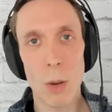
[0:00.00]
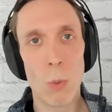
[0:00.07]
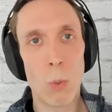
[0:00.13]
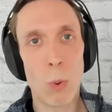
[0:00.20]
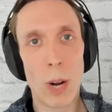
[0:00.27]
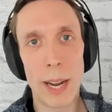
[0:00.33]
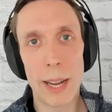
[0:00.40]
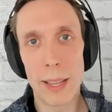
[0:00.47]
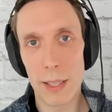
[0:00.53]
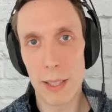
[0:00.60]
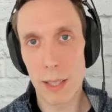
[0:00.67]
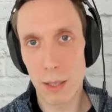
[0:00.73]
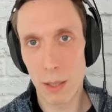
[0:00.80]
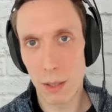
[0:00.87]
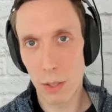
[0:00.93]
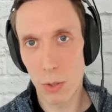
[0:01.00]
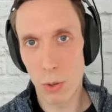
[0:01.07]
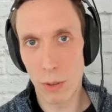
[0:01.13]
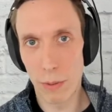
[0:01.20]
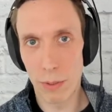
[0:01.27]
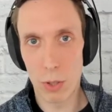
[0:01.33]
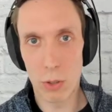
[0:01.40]
why this
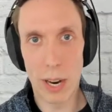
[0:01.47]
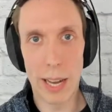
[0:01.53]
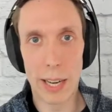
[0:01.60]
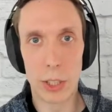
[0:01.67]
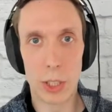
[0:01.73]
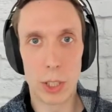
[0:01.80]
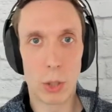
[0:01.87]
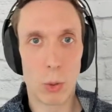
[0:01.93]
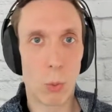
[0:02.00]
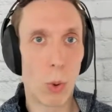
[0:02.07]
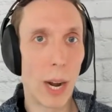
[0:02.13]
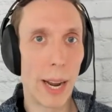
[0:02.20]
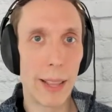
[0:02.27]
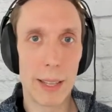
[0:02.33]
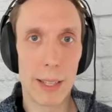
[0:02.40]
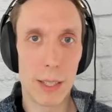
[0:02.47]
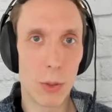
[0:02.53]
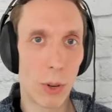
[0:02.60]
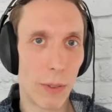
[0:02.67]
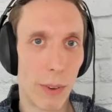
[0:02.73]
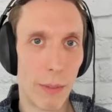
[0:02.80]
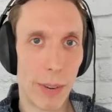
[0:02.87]
sort of strategy or why this
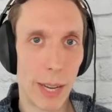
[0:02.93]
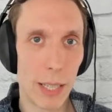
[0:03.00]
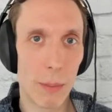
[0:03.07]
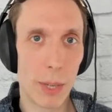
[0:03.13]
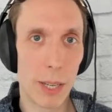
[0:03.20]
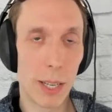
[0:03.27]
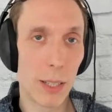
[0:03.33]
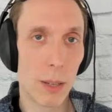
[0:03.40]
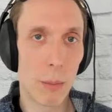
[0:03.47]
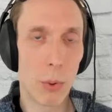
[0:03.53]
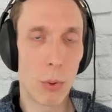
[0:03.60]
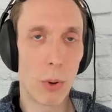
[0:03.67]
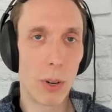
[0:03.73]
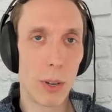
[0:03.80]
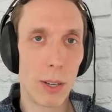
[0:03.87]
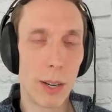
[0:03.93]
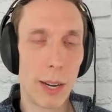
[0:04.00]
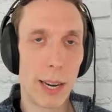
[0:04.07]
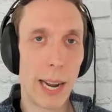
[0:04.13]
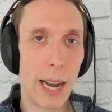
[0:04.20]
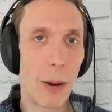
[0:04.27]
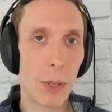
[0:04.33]
sort of investment is important
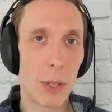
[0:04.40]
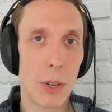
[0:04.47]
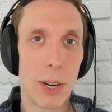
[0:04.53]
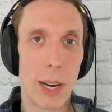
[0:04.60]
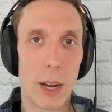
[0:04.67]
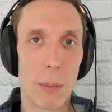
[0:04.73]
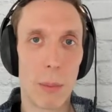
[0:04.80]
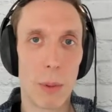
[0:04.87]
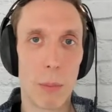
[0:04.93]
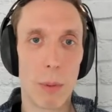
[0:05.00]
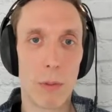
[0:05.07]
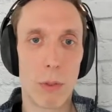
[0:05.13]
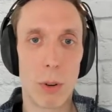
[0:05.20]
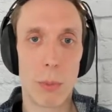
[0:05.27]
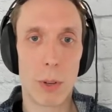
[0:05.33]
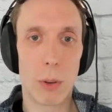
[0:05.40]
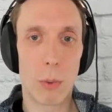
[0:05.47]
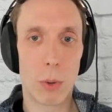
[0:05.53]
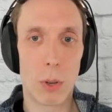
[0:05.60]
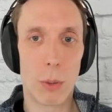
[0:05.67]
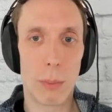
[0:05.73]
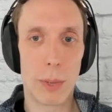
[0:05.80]
and how it's going to help them perform in their
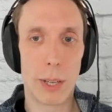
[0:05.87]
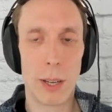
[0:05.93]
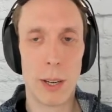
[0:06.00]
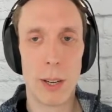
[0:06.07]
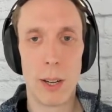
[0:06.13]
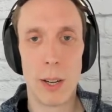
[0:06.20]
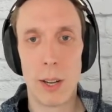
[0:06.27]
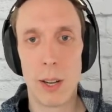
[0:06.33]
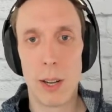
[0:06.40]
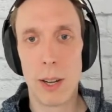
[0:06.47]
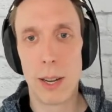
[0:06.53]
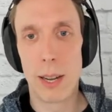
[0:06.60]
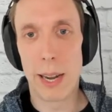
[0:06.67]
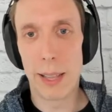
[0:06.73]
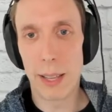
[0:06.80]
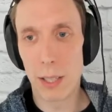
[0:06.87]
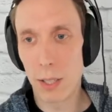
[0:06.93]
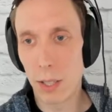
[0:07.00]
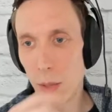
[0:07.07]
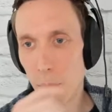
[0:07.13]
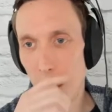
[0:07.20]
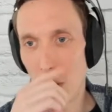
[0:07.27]
role. But I think,
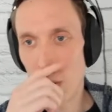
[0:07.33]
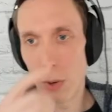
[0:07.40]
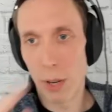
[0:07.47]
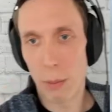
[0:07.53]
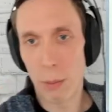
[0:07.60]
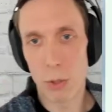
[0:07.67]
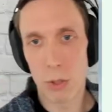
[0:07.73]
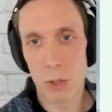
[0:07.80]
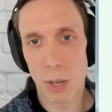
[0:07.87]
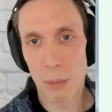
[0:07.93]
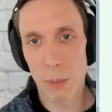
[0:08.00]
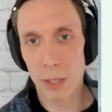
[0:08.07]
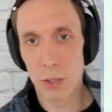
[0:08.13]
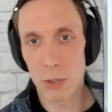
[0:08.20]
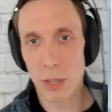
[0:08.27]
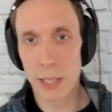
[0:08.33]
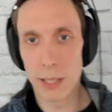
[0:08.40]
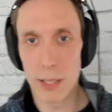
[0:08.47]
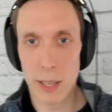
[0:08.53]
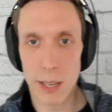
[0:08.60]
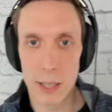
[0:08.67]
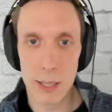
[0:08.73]
to your point, one of the most troubling
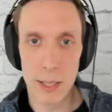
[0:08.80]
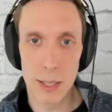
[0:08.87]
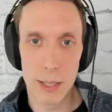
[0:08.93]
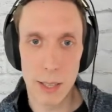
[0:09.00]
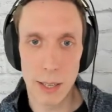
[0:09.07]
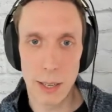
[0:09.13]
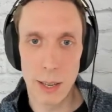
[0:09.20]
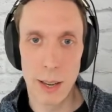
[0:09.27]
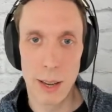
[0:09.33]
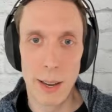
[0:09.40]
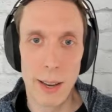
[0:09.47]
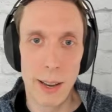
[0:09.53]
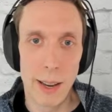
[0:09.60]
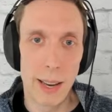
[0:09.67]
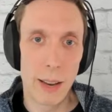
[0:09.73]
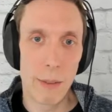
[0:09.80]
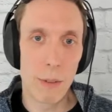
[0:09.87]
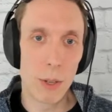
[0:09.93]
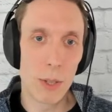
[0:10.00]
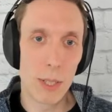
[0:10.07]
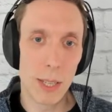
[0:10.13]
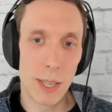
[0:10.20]
trends that I see is, like,
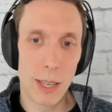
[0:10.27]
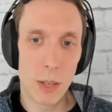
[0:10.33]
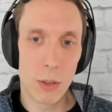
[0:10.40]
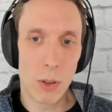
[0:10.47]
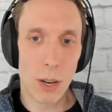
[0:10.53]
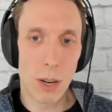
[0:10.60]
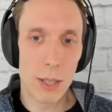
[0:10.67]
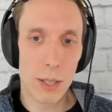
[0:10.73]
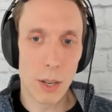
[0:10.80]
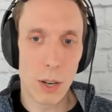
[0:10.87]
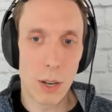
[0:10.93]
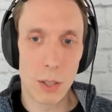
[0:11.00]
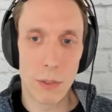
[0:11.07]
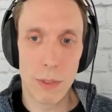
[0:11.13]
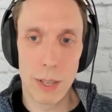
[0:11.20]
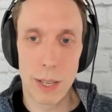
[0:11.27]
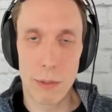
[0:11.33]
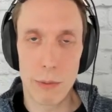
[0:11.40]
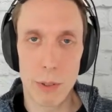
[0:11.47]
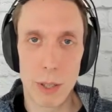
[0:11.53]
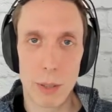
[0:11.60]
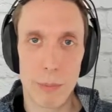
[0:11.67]
if you see across all of the
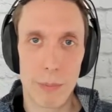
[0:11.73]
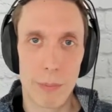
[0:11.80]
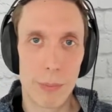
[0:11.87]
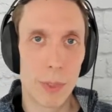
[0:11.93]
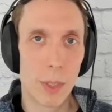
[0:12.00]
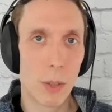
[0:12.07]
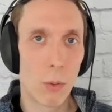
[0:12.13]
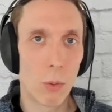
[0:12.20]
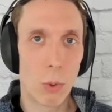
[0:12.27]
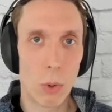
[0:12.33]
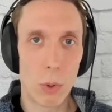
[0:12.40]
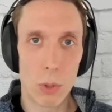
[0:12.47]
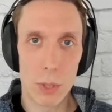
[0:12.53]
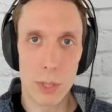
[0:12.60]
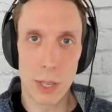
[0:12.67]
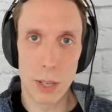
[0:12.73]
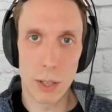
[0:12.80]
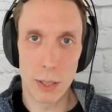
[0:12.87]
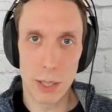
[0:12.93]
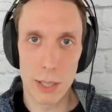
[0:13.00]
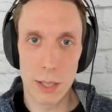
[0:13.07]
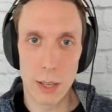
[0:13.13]
different roles that
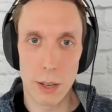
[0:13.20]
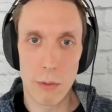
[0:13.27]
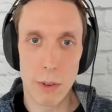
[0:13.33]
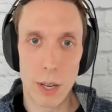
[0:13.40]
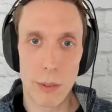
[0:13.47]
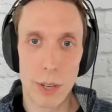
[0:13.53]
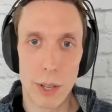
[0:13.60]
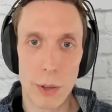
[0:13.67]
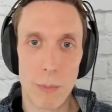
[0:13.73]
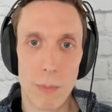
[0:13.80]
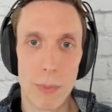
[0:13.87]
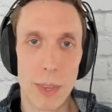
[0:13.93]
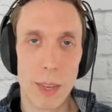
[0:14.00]
are listed in front of you,